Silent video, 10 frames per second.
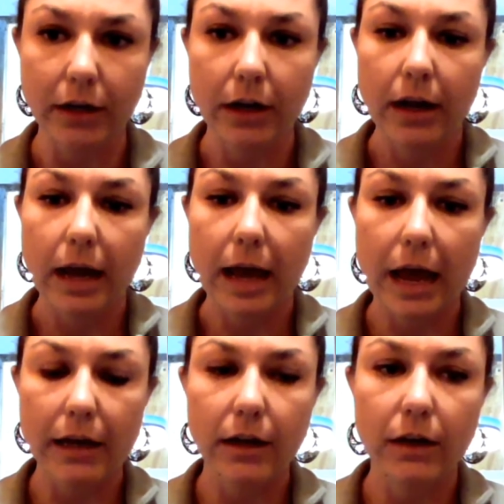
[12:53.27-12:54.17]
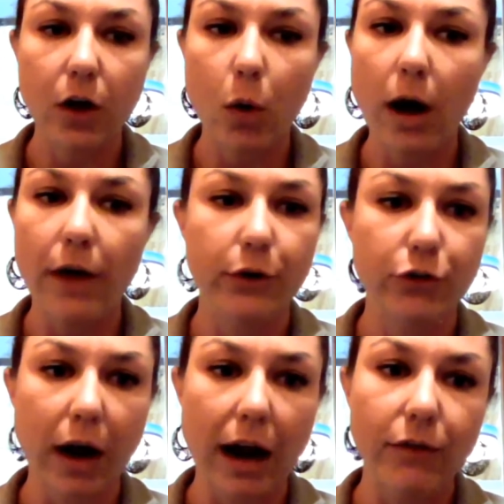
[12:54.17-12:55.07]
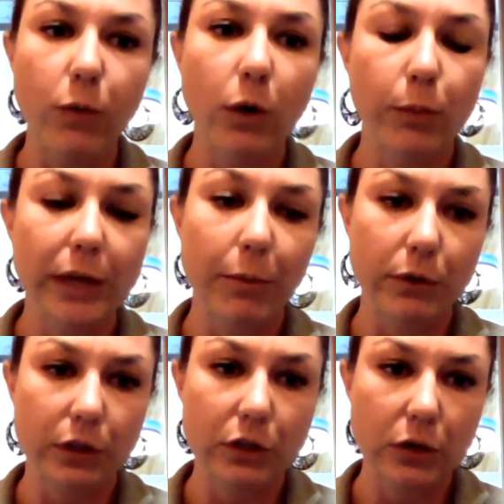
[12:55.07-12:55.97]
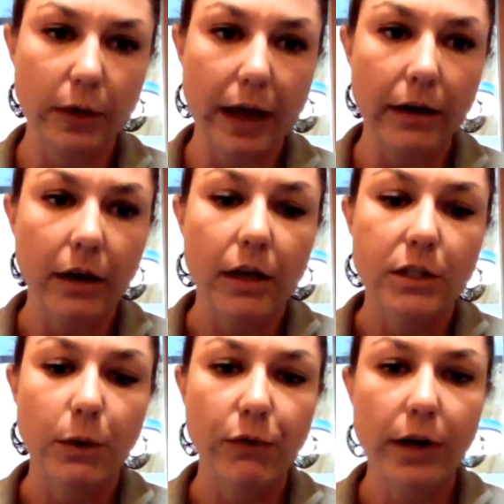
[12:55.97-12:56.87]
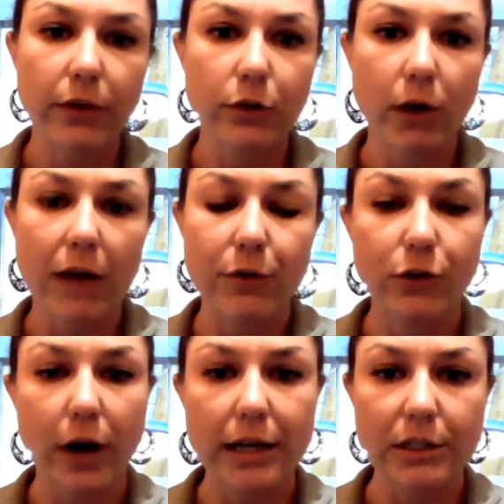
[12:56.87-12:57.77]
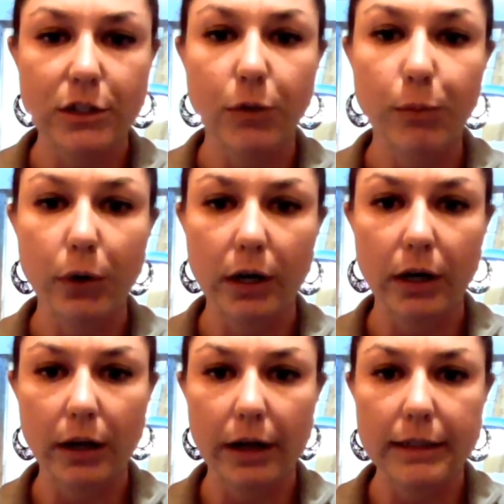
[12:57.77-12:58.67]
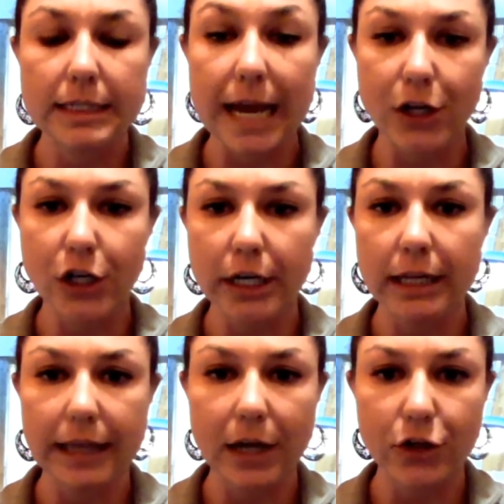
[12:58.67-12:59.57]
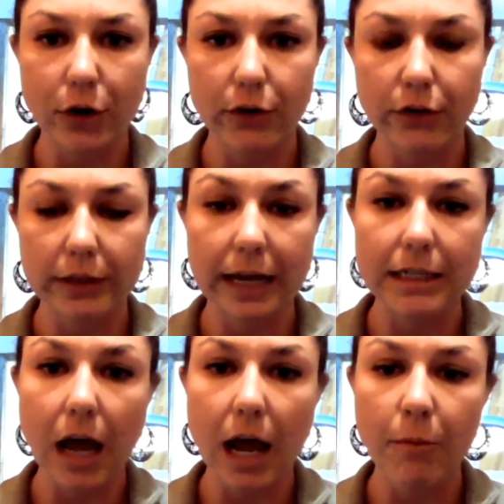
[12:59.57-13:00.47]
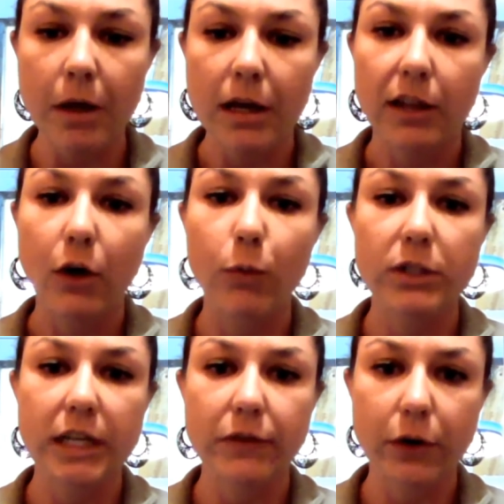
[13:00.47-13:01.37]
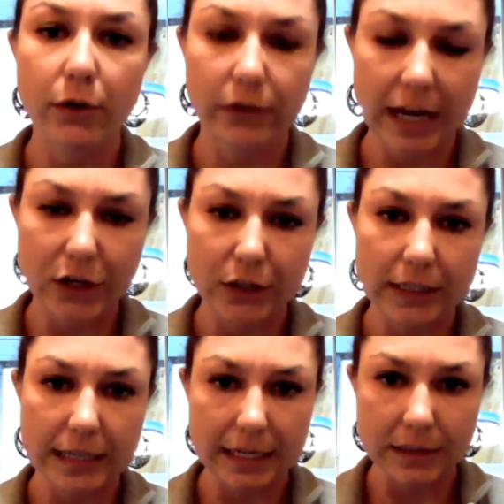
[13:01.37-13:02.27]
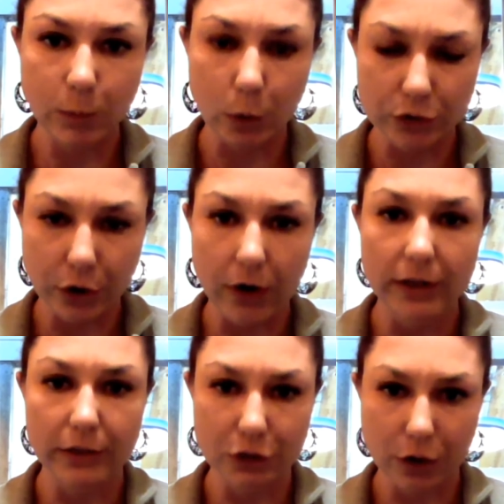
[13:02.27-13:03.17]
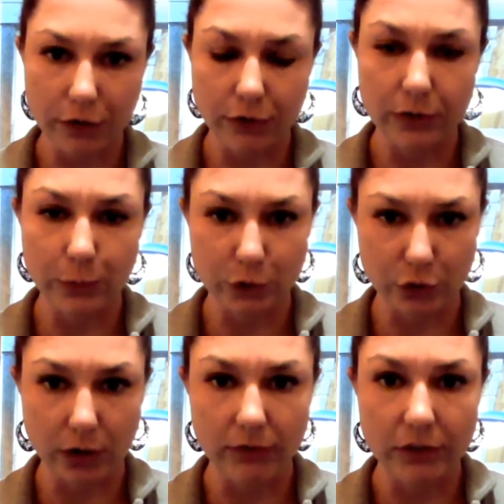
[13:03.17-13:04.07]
And no other driver will be able to do that. So if another driver tries to book a session at that charger at that time, they'll receive a notification that says, we're sorry, this charger is reserved.